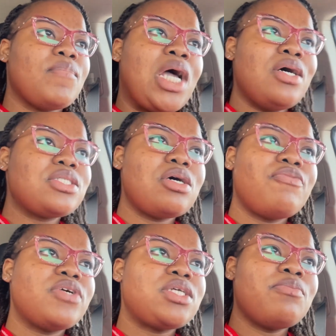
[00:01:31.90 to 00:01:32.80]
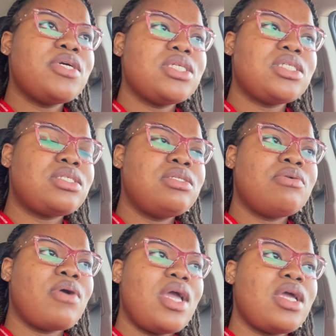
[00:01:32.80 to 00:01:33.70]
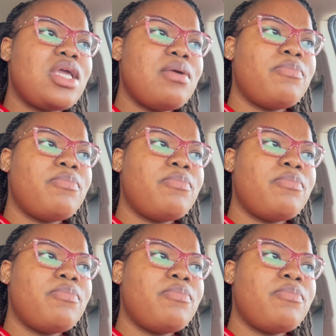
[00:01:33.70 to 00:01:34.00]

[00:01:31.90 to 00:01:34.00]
also, for some reason, Naraya keep